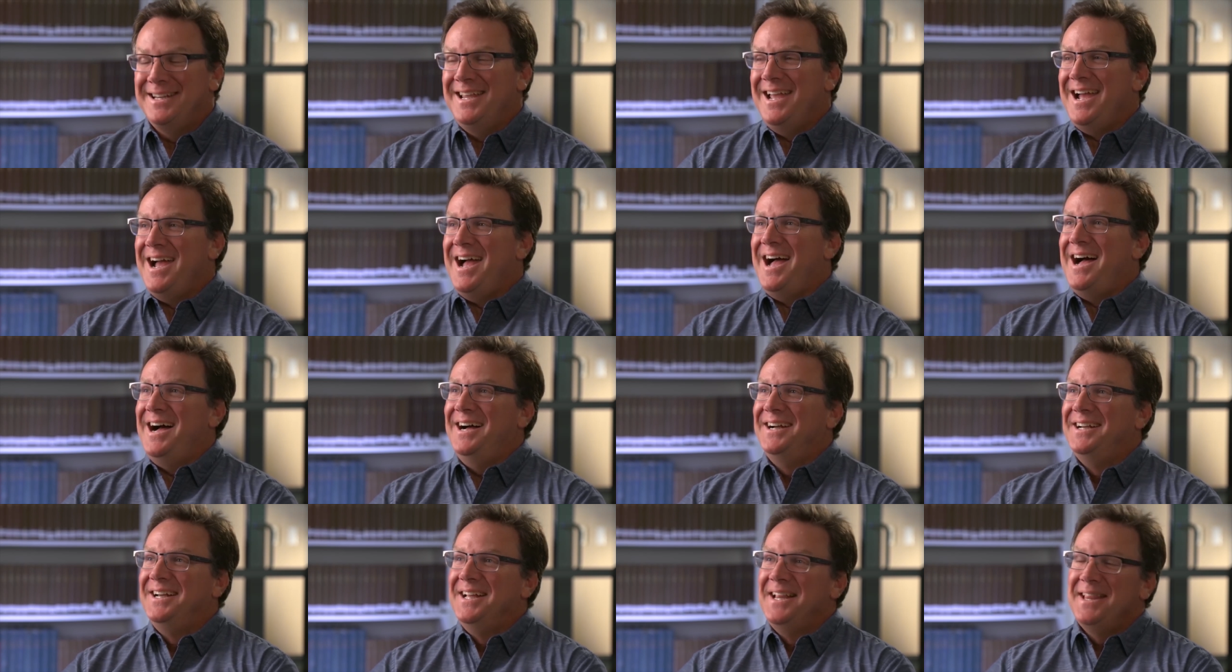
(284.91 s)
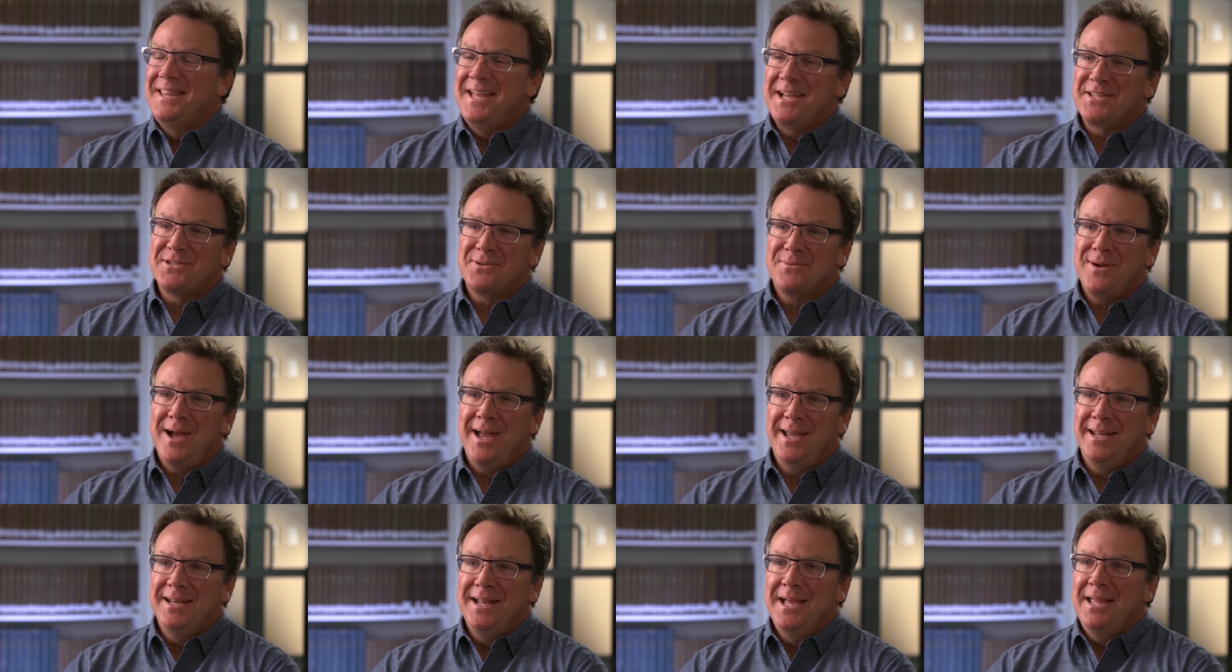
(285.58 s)
Yeah, that's yeah,
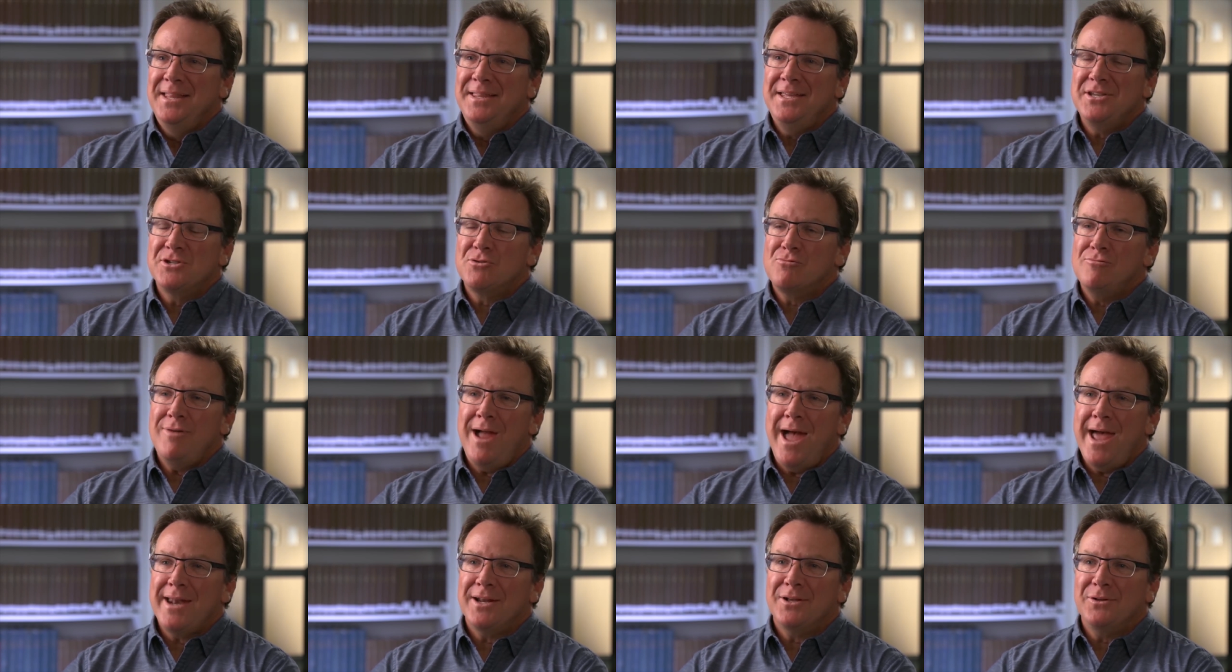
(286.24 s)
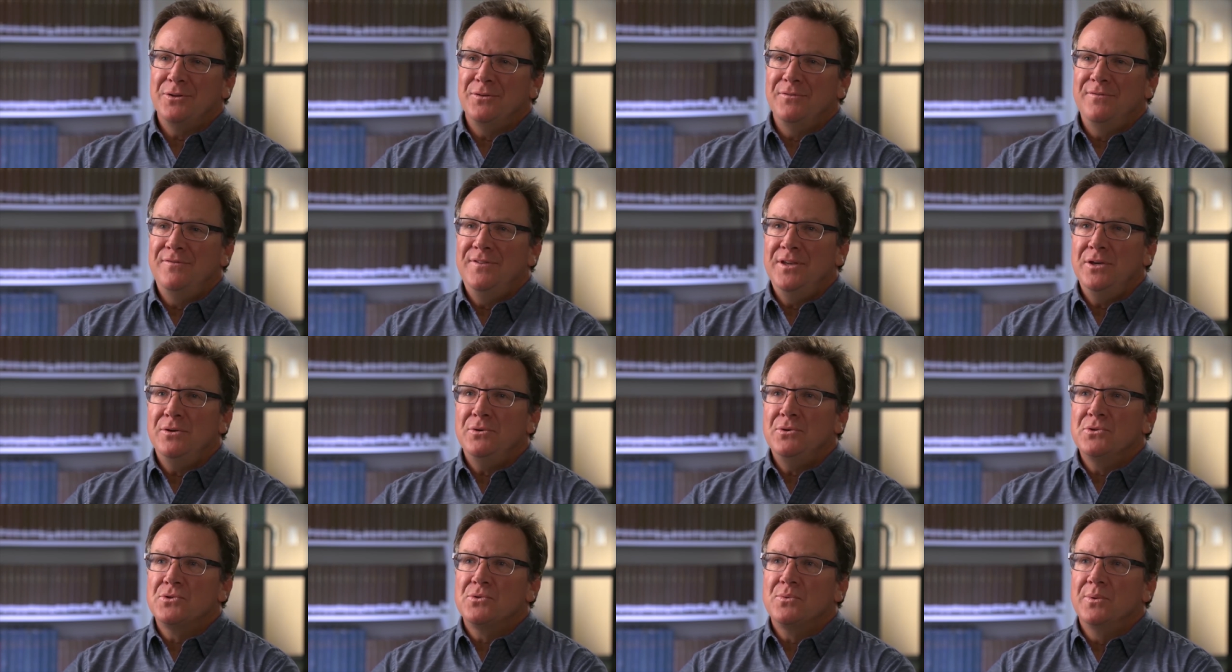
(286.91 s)
right. Yeah. These radical
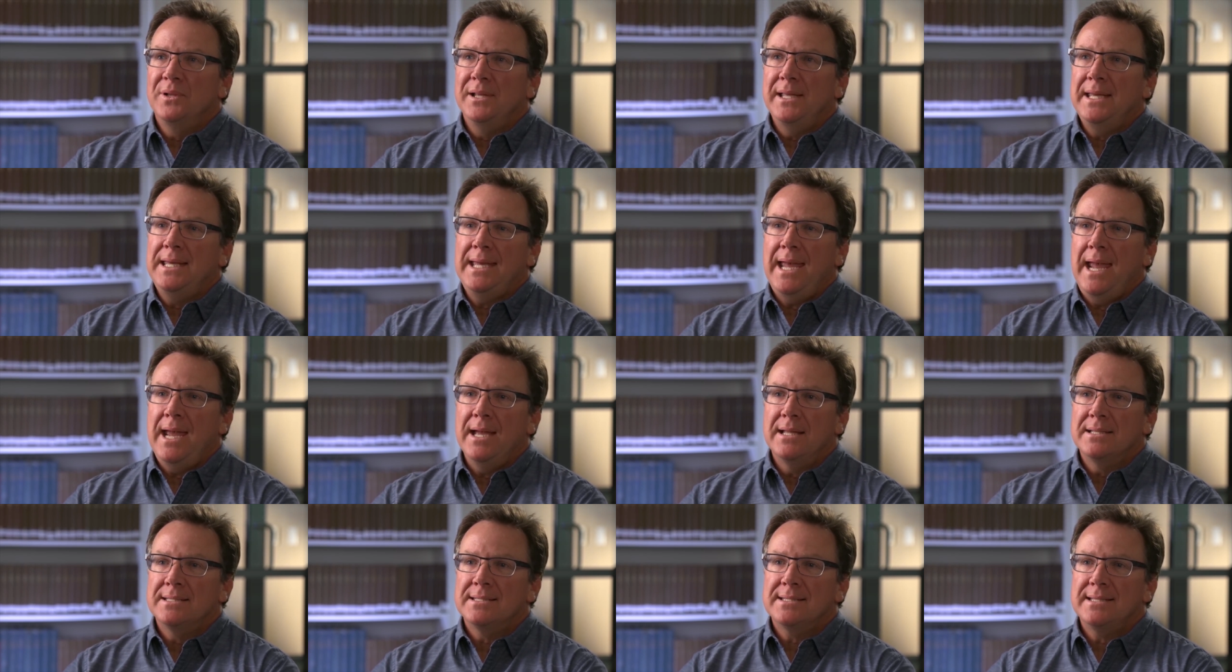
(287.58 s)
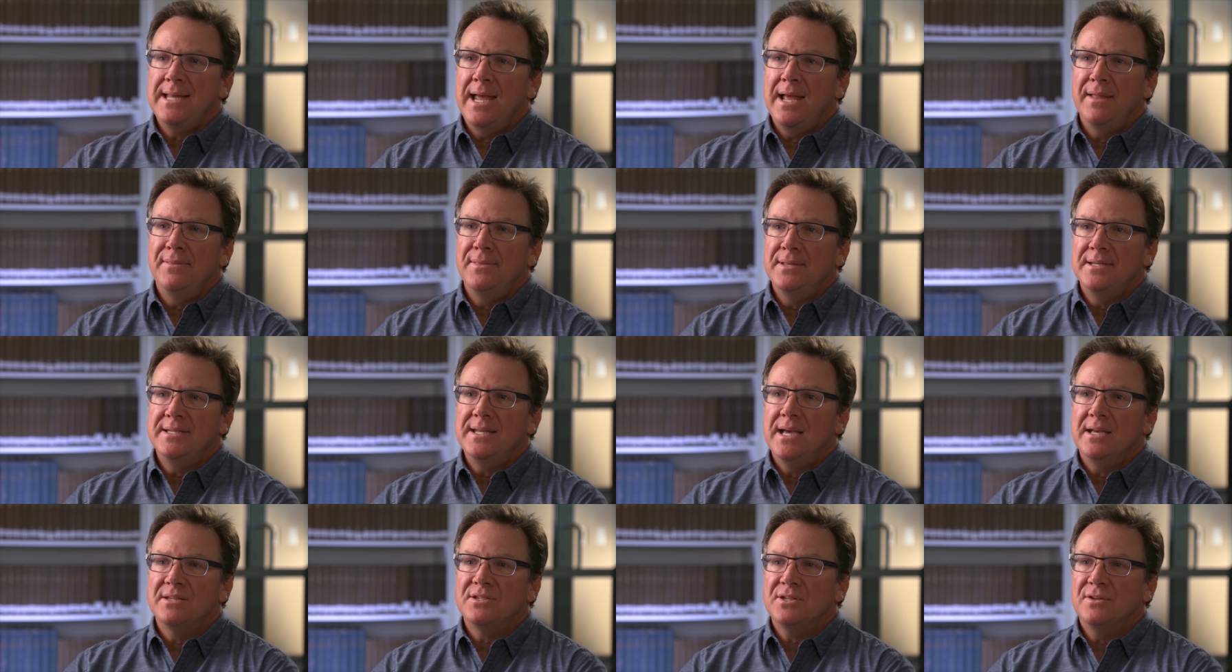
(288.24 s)
views really can't stand the
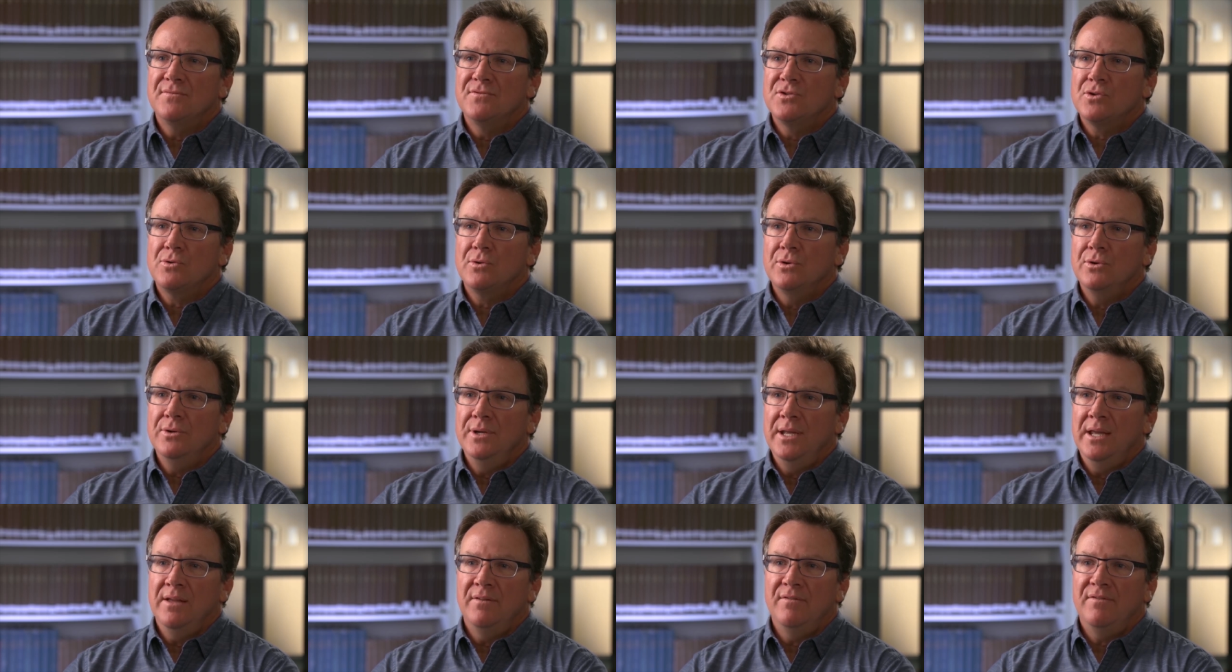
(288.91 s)
test of scrutiny.